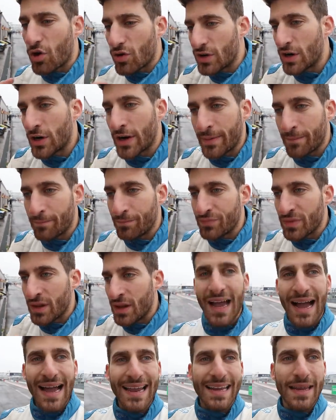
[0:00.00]
cornering.
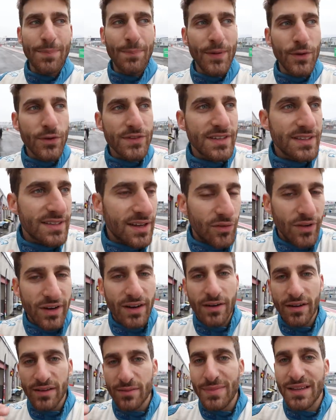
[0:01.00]
I keep losing the
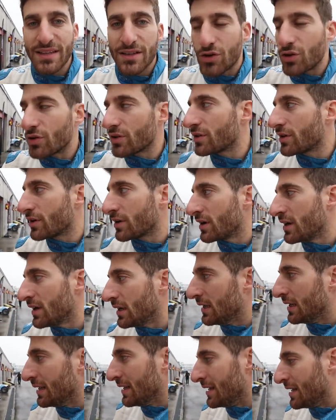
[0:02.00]
rear in mid-corner,
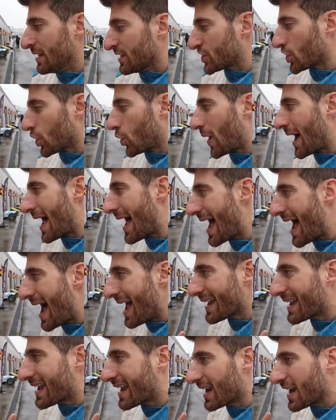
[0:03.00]
so
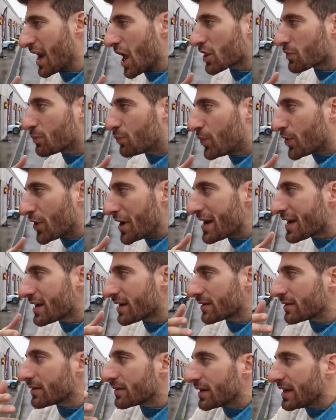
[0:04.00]
I cannot
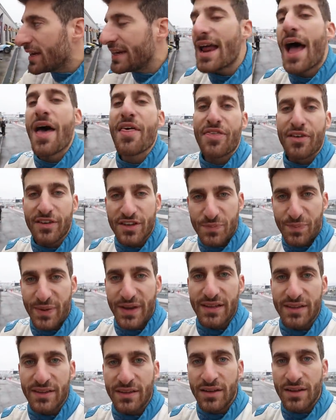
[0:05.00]
bring enough
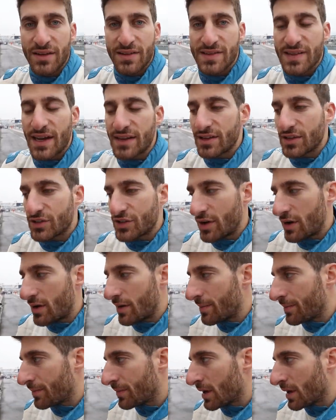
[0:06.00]
speed inside the turn.